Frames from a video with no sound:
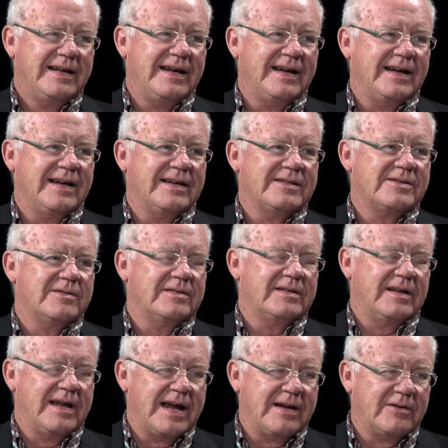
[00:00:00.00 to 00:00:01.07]
uh, so that
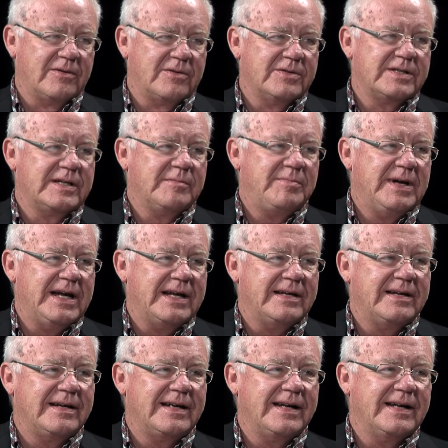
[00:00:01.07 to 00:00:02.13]
the landowners get
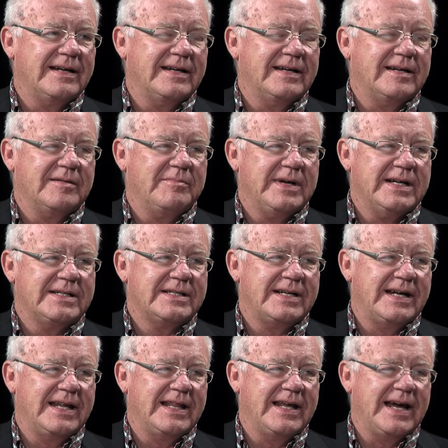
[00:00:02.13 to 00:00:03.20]
paid uh, based
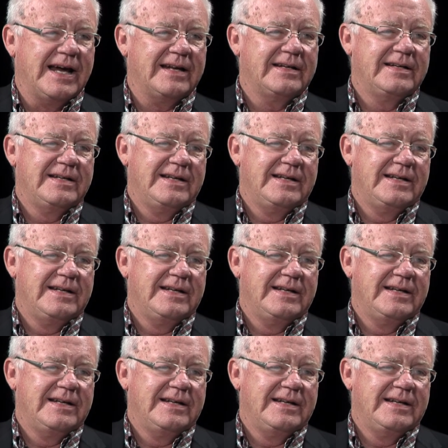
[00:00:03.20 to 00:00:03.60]
on that.